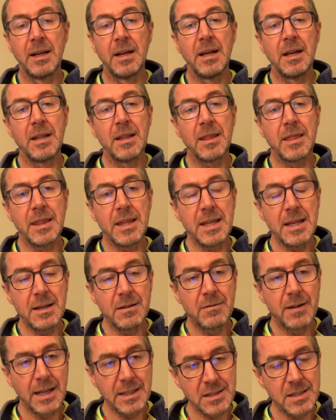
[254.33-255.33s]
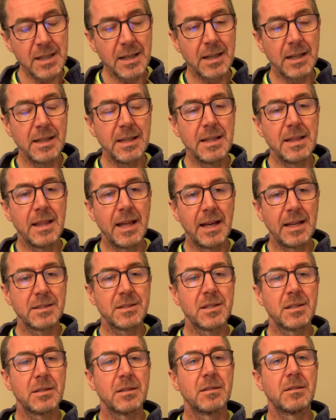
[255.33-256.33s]
theoretically
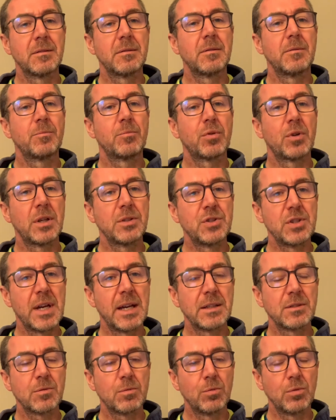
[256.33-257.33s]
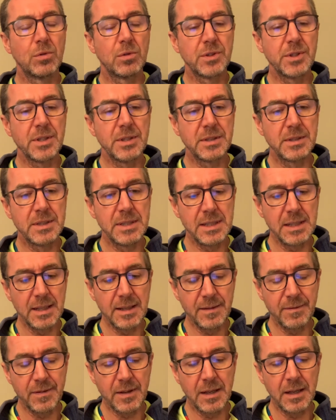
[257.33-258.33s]
that project would
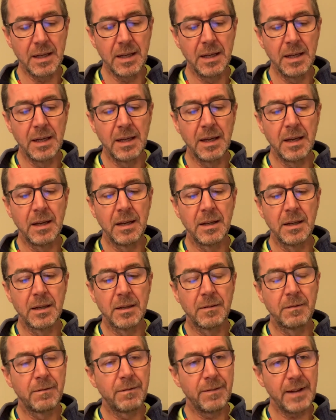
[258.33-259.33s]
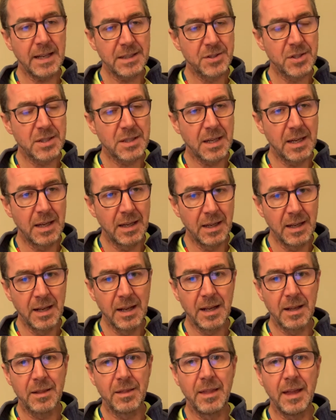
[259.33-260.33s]
deliver faster
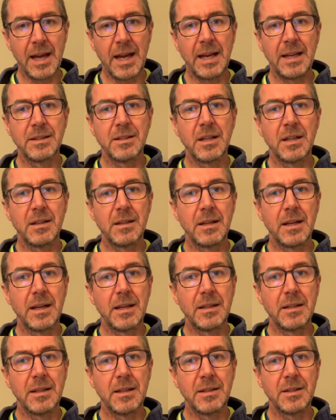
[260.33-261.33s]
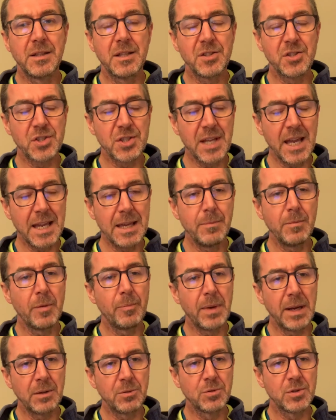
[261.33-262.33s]
than the same
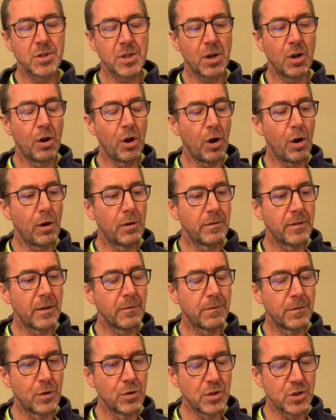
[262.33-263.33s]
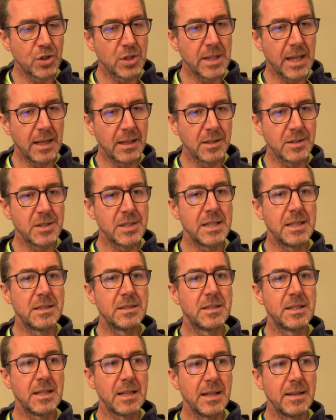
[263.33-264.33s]
amount of functionality
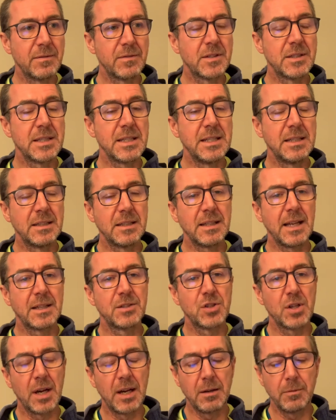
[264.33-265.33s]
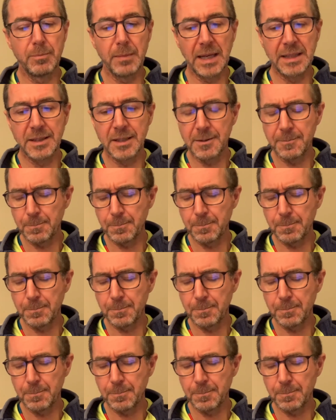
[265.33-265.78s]
delivered in an Agile manner.